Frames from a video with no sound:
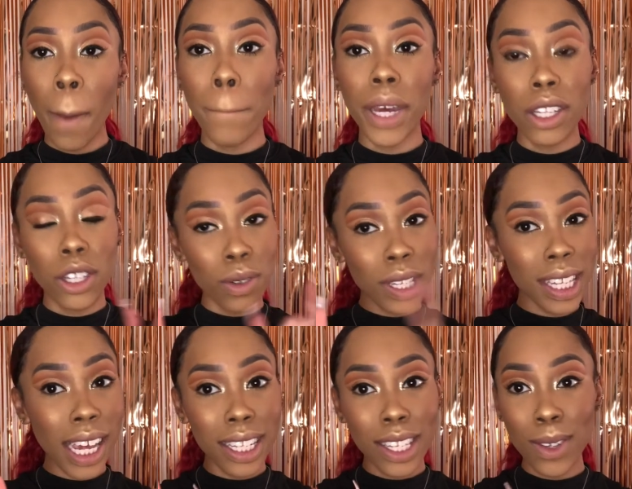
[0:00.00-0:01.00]
But do
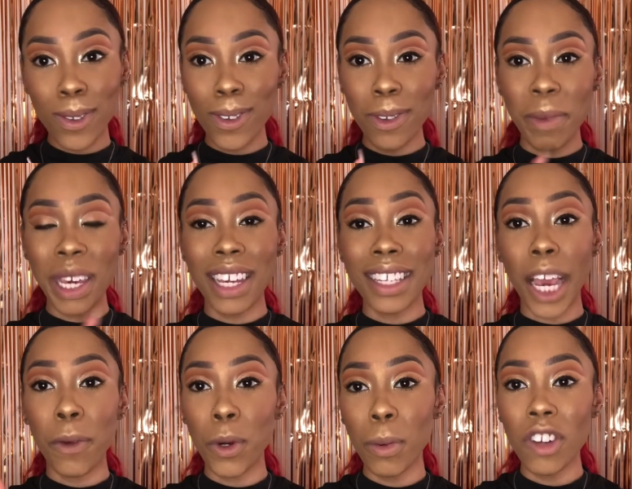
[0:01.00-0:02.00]
stay tuned because I
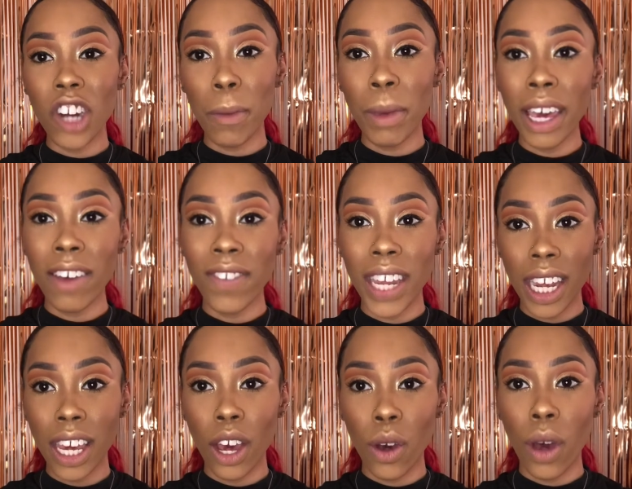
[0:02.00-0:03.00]
will be dropping a
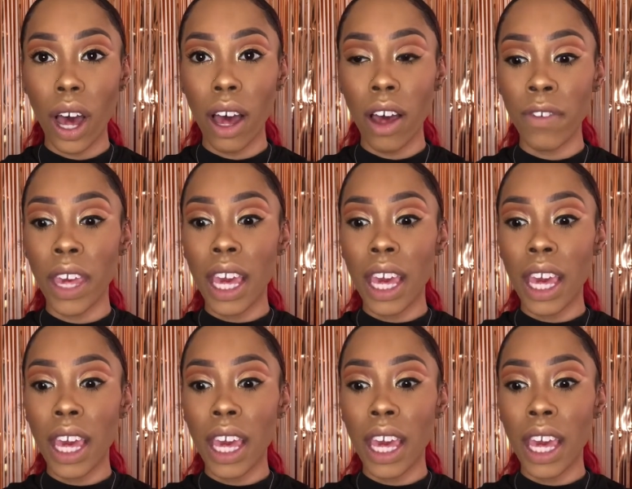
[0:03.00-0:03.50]
video of